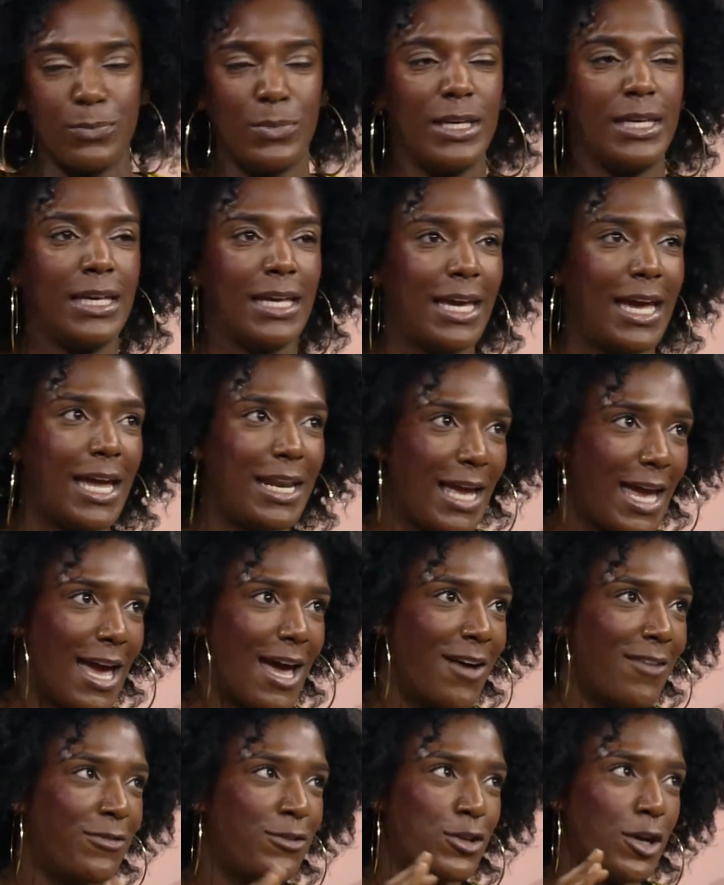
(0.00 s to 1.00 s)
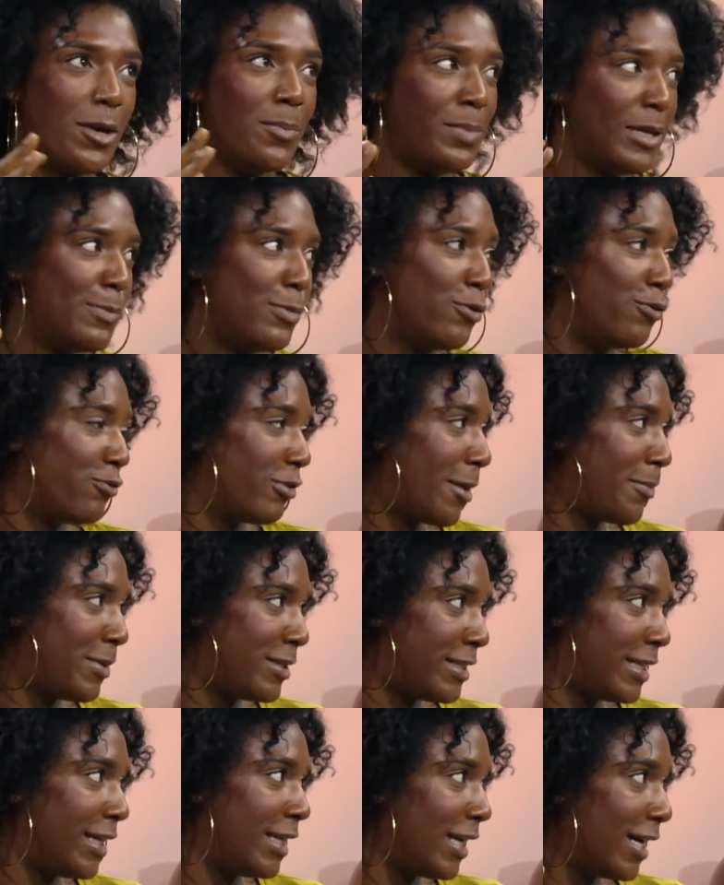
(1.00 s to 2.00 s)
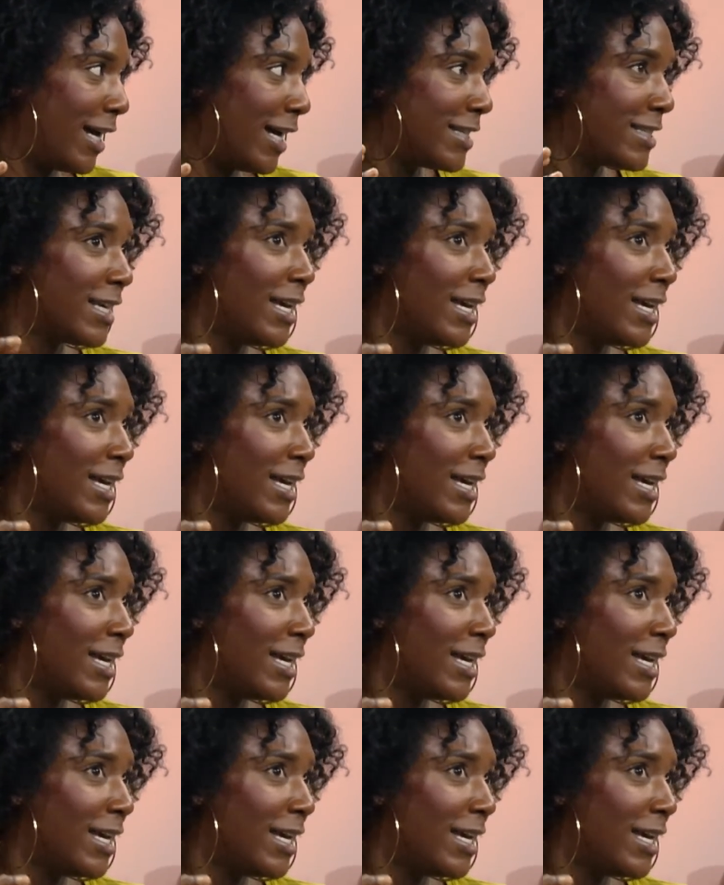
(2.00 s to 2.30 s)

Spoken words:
We can't have certain people representing us.